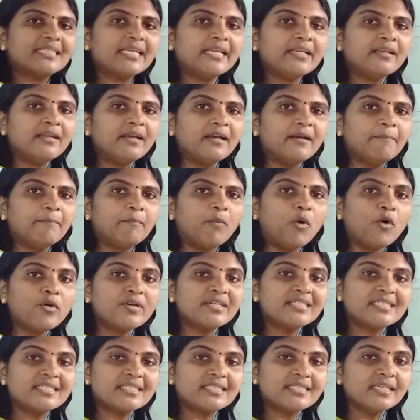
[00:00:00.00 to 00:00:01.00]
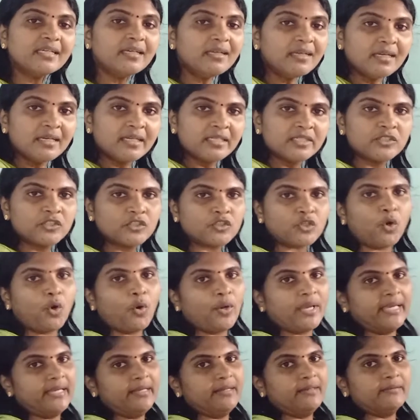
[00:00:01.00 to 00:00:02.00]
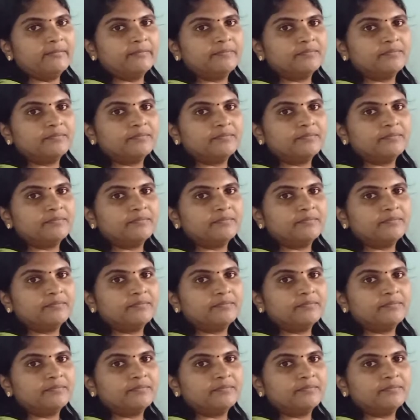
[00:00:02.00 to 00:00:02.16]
in moist soil.